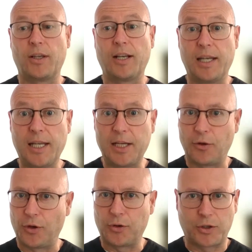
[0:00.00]
lean
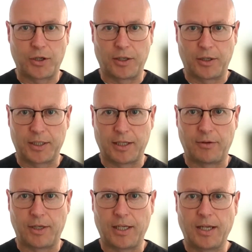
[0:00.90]
on those guidelines
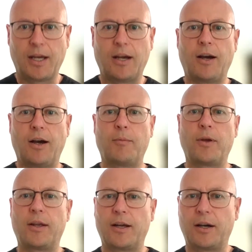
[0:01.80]
heavily,
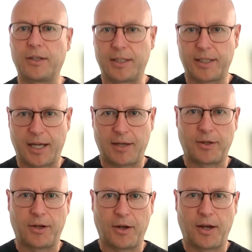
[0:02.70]

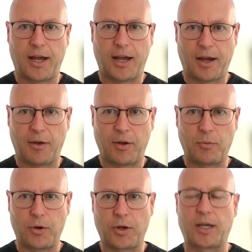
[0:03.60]
understand how they
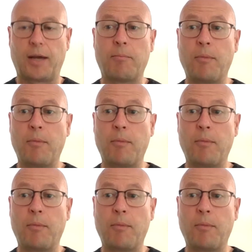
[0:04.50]
work, and